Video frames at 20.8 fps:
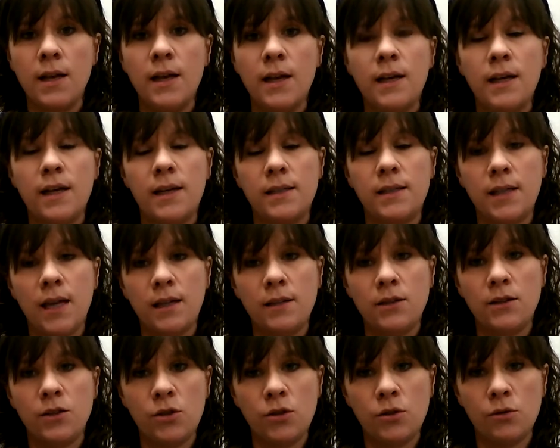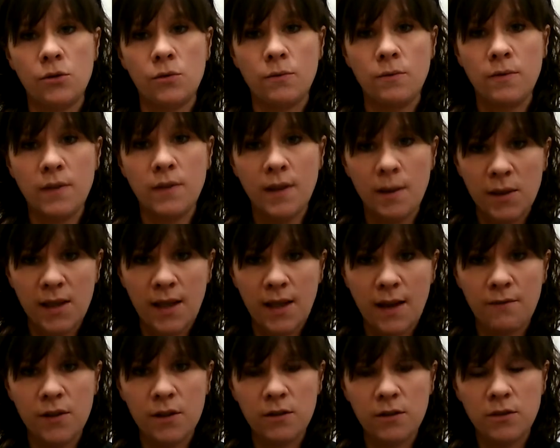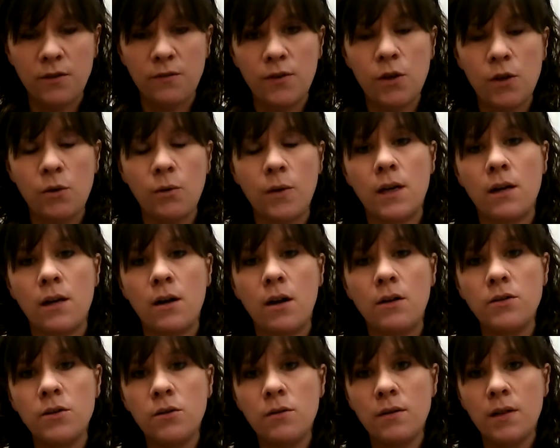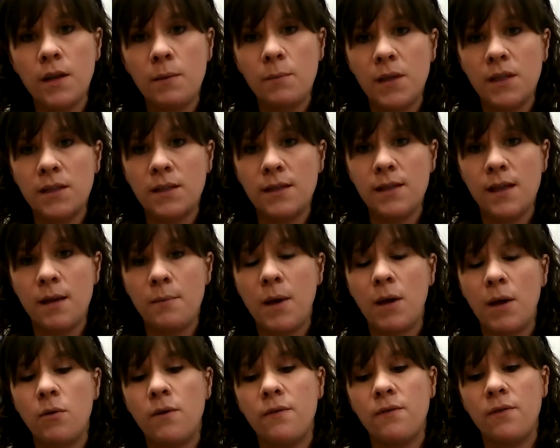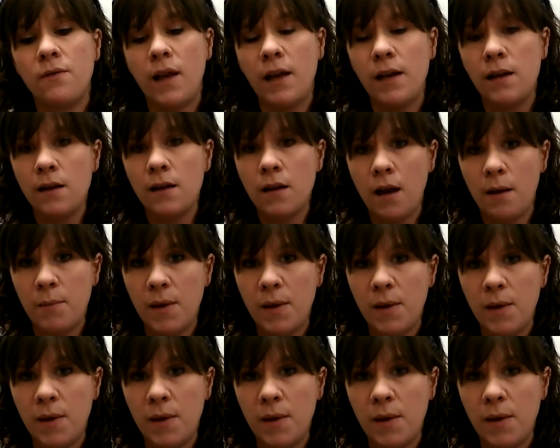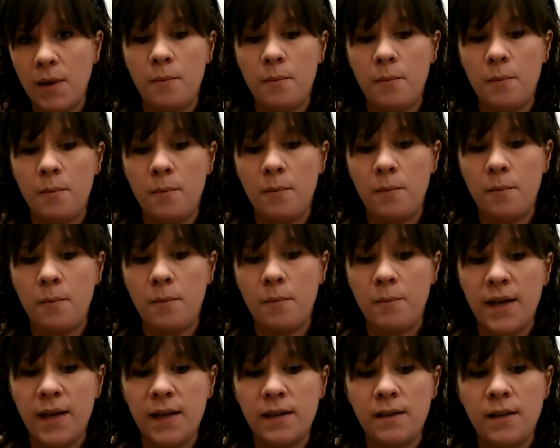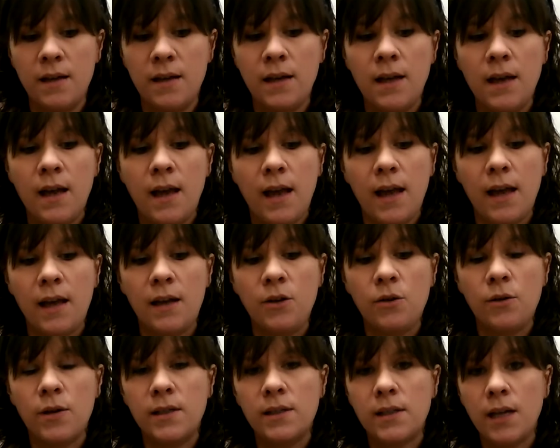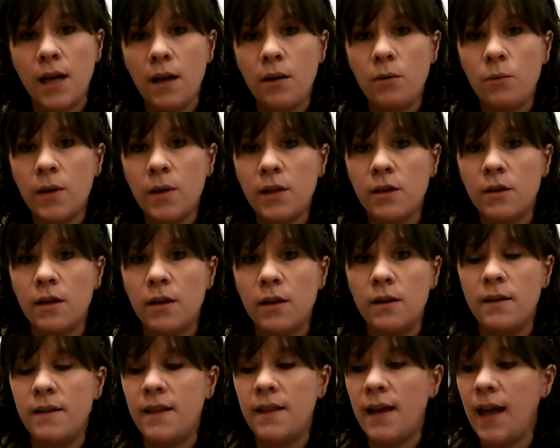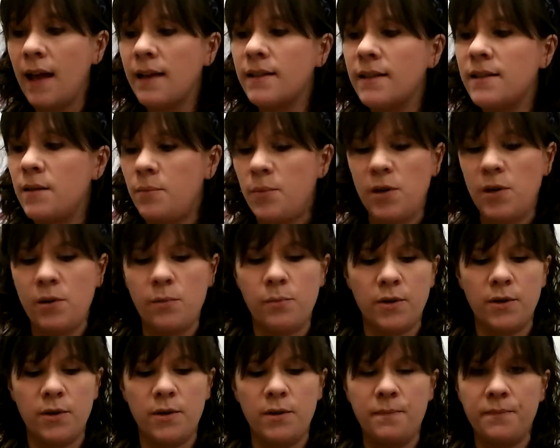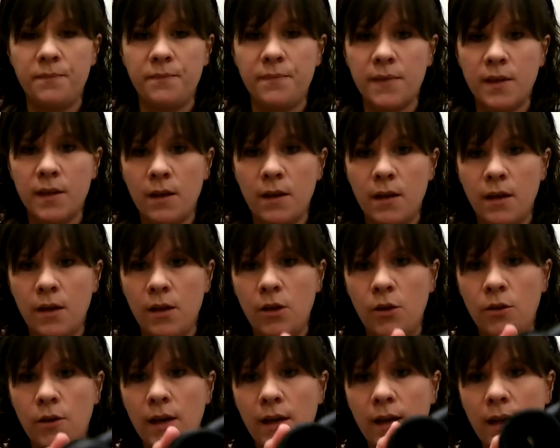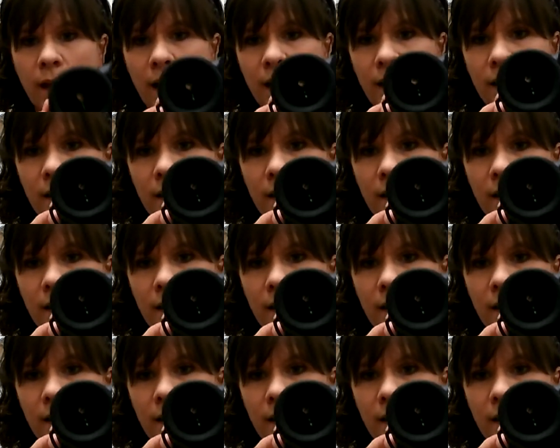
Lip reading: it tends to limit that field of view, and it also limits the amount of light coming in a bit. And you can tell what the exit pupil, you can kind of